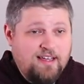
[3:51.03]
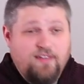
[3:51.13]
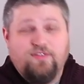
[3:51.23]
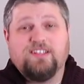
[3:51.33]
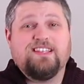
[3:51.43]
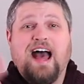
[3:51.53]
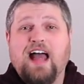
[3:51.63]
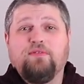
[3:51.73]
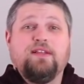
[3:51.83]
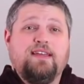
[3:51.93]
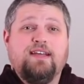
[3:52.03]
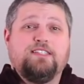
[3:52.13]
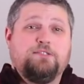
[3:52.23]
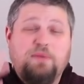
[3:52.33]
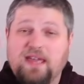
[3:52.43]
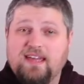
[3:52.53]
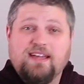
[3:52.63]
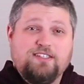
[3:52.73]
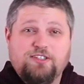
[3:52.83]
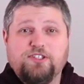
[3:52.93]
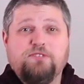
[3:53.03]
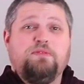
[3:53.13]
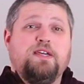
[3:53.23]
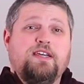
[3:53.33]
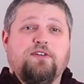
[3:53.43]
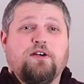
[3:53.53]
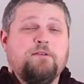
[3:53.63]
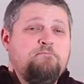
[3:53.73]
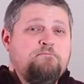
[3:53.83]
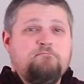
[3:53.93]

If the sky really is as pink as it should be, or